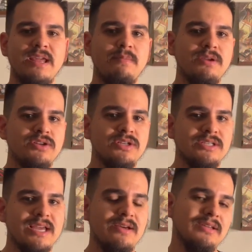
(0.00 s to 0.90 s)
Damien
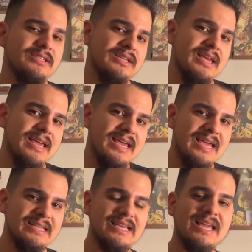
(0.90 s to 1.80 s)
Chazelle
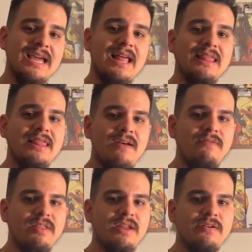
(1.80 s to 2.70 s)
it's like a
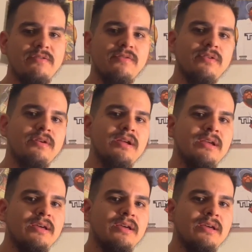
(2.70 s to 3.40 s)
love letter for